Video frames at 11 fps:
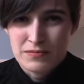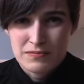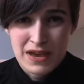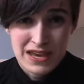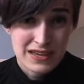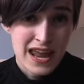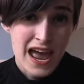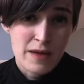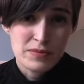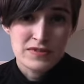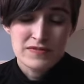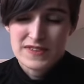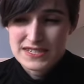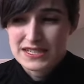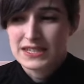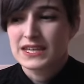make it happen
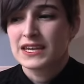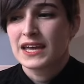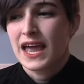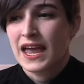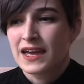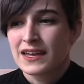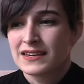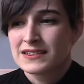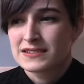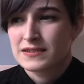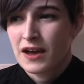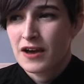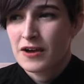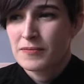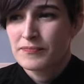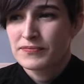physically and
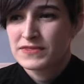um,